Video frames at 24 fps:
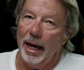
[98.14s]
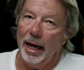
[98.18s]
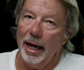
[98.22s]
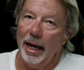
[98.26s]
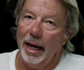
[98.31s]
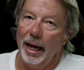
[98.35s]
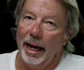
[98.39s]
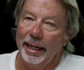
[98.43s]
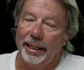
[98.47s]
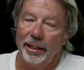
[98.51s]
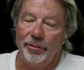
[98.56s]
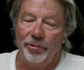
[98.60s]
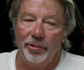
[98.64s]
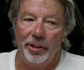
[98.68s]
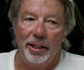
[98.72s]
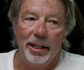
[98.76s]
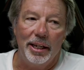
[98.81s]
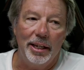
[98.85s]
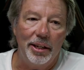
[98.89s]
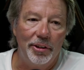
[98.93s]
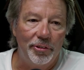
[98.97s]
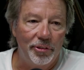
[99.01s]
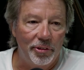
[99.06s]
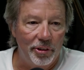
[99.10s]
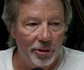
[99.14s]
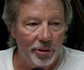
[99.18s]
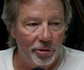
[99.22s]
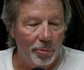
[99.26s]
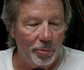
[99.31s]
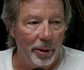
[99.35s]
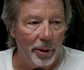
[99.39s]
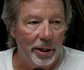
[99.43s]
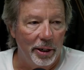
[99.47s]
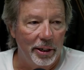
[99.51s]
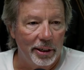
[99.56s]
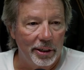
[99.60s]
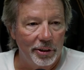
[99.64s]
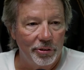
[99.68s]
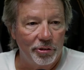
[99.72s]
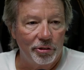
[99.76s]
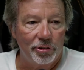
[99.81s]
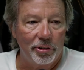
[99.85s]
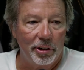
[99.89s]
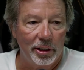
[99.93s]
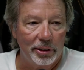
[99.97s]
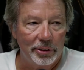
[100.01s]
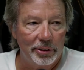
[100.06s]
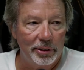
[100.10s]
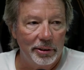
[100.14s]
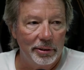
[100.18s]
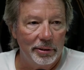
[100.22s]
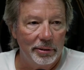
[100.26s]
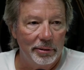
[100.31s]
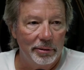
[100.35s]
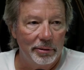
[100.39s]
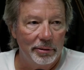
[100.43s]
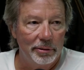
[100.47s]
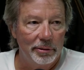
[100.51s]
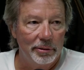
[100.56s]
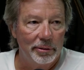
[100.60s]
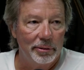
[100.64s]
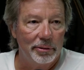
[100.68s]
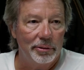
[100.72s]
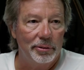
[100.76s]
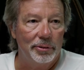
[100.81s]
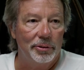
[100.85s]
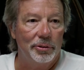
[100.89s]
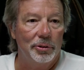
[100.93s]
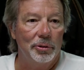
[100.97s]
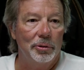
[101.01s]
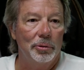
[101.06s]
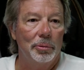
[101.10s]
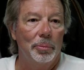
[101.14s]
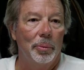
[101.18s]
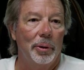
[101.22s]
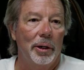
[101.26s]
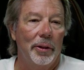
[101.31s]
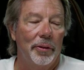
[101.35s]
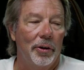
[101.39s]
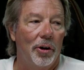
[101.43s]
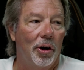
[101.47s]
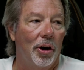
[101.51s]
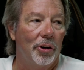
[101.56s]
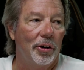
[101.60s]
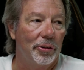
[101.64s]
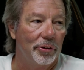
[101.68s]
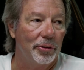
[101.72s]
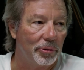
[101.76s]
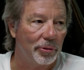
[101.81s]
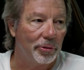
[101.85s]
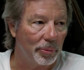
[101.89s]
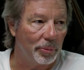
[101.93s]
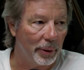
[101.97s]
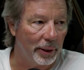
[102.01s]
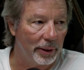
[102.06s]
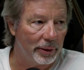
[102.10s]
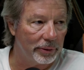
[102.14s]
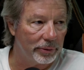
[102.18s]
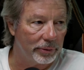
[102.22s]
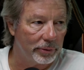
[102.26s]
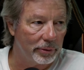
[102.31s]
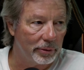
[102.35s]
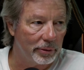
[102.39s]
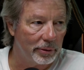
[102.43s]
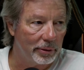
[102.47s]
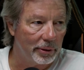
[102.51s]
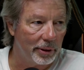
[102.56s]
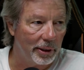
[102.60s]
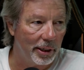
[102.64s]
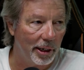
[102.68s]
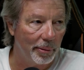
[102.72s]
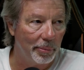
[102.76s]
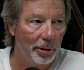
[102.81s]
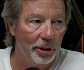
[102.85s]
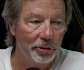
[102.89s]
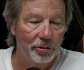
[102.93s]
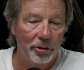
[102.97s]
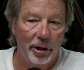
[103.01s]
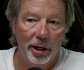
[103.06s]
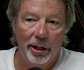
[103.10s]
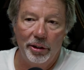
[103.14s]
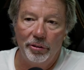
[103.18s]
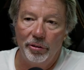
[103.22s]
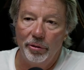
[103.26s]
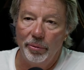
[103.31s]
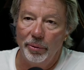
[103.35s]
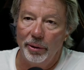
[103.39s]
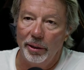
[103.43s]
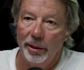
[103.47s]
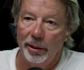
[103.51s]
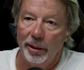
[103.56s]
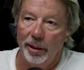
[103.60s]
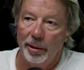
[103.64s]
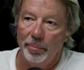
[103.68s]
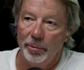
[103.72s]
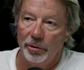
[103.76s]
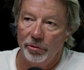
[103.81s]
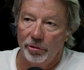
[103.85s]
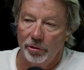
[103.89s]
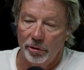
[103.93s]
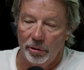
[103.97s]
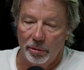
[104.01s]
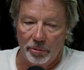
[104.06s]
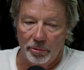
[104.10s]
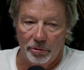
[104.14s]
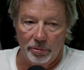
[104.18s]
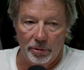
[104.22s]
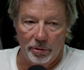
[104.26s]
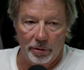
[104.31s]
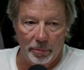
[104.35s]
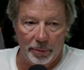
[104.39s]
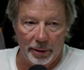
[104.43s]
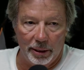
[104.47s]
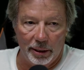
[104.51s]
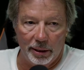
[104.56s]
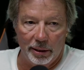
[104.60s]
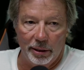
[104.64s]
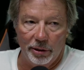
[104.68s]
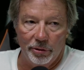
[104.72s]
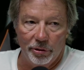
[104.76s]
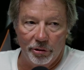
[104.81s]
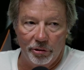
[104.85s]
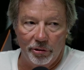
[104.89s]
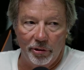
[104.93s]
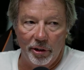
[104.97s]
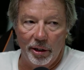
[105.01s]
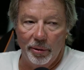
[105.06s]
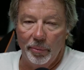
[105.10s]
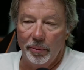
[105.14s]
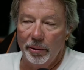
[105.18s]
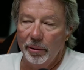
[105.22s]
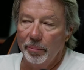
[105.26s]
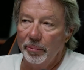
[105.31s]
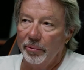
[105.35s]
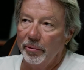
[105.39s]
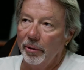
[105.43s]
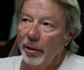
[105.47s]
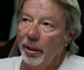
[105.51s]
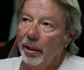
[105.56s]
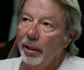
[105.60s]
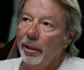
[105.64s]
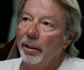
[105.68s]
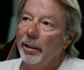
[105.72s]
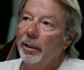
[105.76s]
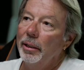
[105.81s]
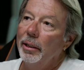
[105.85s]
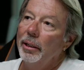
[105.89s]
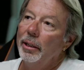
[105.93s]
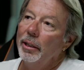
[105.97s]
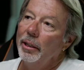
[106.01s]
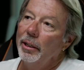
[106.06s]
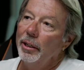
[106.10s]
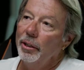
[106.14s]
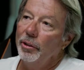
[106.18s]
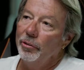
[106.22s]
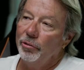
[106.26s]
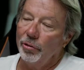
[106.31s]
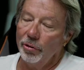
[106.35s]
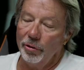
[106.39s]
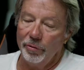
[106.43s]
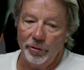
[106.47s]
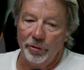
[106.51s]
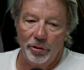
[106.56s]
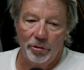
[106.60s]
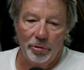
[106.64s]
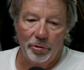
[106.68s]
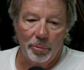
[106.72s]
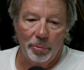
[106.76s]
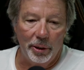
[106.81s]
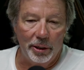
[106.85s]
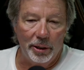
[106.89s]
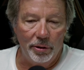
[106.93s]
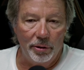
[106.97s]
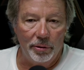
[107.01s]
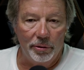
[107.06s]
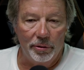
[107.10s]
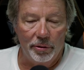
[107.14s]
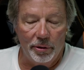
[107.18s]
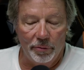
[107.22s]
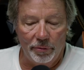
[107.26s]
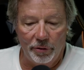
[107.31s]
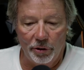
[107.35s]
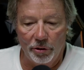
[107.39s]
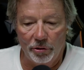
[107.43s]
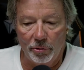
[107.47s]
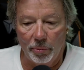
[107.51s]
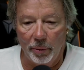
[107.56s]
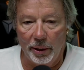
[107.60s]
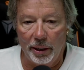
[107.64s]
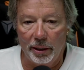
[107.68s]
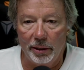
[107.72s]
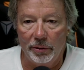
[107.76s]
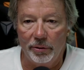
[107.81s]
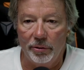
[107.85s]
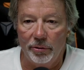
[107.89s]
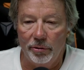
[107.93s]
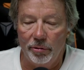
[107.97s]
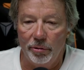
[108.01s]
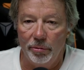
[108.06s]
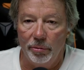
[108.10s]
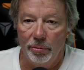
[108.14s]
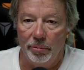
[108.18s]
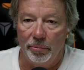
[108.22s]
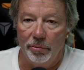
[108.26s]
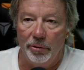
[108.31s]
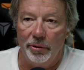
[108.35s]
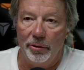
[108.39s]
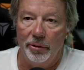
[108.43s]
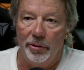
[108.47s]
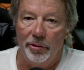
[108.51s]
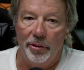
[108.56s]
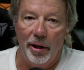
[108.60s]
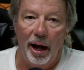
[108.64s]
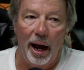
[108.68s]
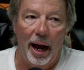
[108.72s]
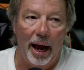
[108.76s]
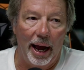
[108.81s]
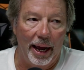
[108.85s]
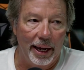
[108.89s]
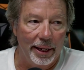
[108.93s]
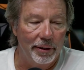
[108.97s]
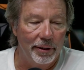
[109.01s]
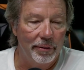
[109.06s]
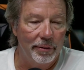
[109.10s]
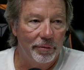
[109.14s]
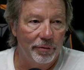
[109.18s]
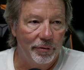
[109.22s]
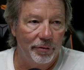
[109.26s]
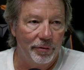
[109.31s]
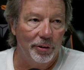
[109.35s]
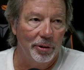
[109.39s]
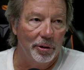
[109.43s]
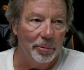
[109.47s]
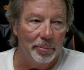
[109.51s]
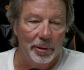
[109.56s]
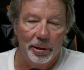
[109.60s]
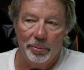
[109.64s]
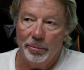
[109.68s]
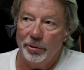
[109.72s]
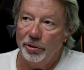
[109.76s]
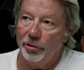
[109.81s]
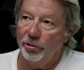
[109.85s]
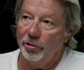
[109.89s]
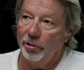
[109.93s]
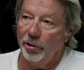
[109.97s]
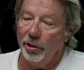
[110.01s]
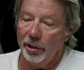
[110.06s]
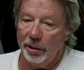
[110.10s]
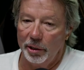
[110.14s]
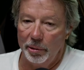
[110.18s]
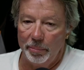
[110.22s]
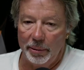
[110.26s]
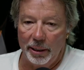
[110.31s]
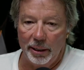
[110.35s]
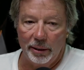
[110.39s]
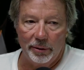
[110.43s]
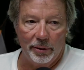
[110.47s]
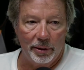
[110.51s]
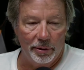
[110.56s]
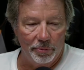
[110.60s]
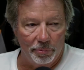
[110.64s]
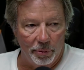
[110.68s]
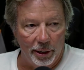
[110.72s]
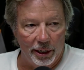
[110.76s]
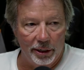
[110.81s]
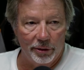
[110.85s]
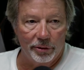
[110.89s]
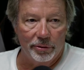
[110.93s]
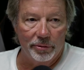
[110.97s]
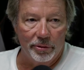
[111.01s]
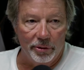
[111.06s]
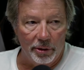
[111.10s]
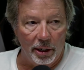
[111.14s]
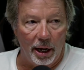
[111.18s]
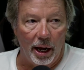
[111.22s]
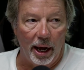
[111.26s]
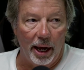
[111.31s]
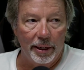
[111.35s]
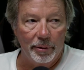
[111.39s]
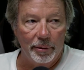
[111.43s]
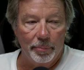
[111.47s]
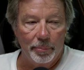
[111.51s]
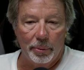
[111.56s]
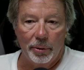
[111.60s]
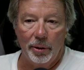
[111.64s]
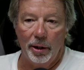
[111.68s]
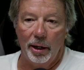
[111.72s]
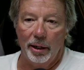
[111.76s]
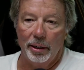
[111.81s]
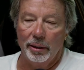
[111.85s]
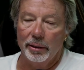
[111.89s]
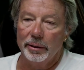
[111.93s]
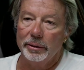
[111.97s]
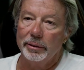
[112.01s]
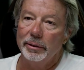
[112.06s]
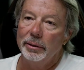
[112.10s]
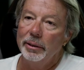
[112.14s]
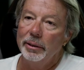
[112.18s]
I guess, the easiest way to construct it to one of the hardest ways. Okay. And I'm going to try to do it in layman's terms so everybody can understand what I'm saying. So the first way to dye film, now we're just talking about a regular dyed product,